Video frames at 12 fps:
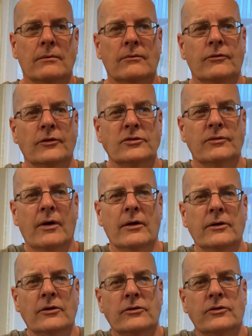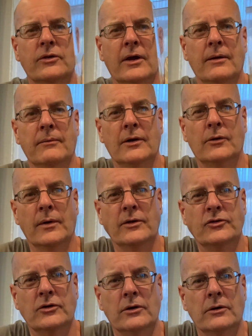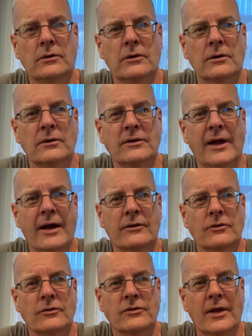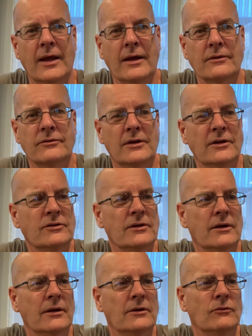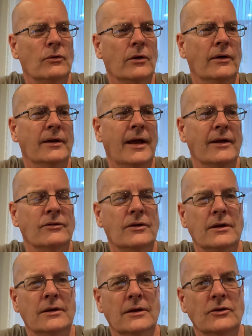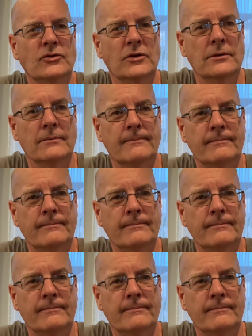First of all, here's an original Dr. Zaius, and it's in really nice condition.